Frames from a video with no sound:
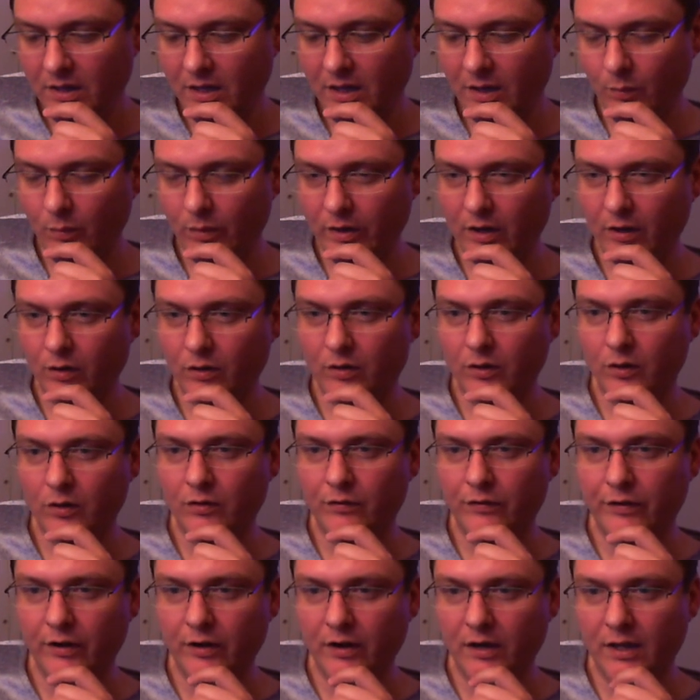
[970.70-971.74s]
And we don't do
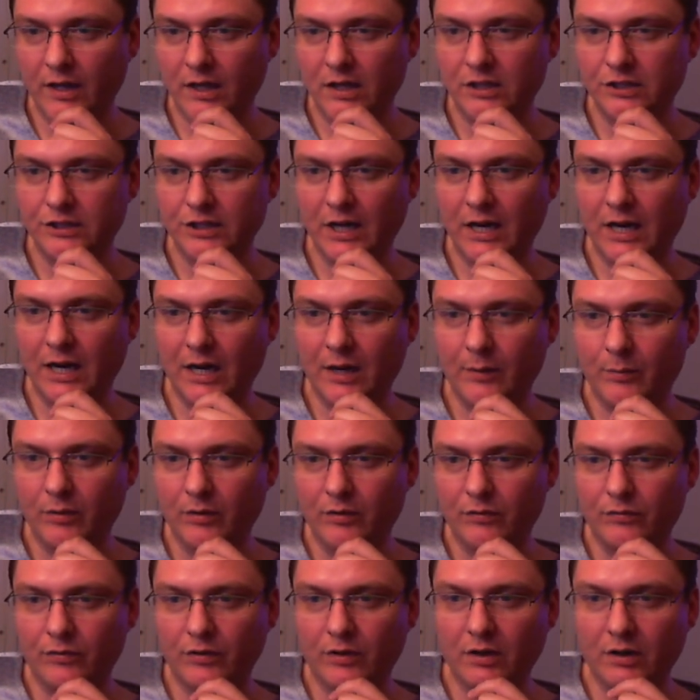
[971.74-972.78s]
a very good job
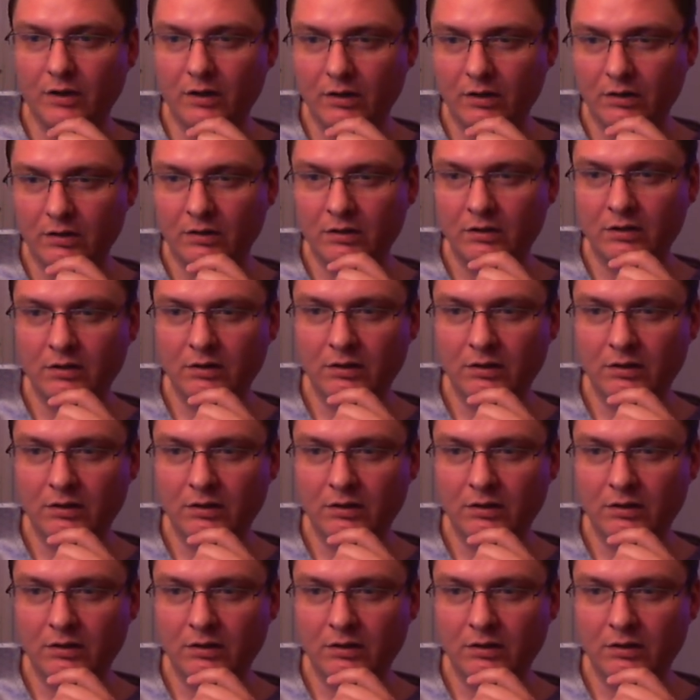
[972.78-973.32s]
of, uh,